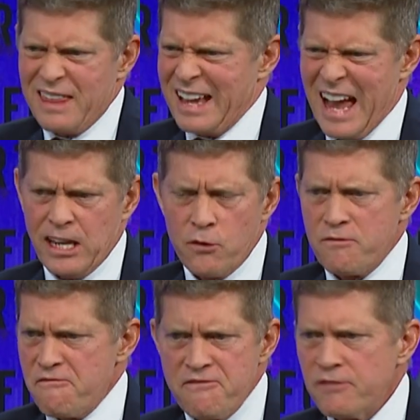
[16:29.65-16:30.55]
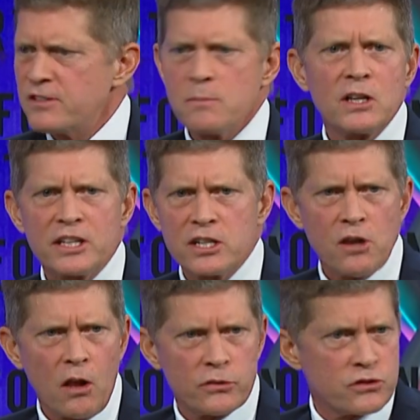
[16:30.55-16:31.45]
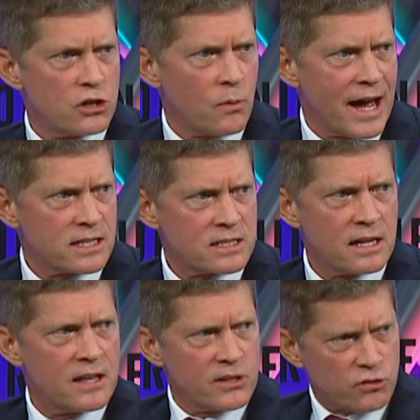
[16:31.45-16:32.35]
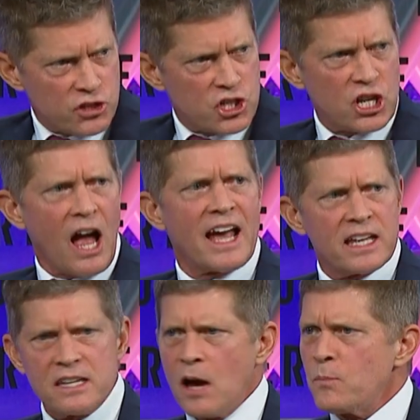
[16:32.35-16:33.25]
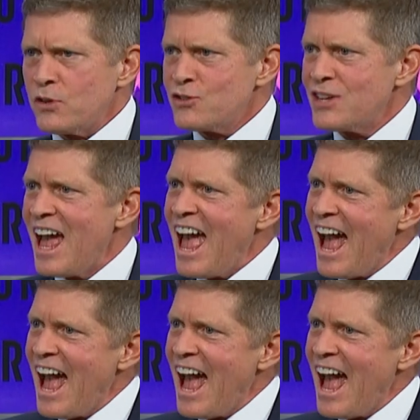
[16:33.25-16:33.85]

I think, $850 million US. These are giant numbers.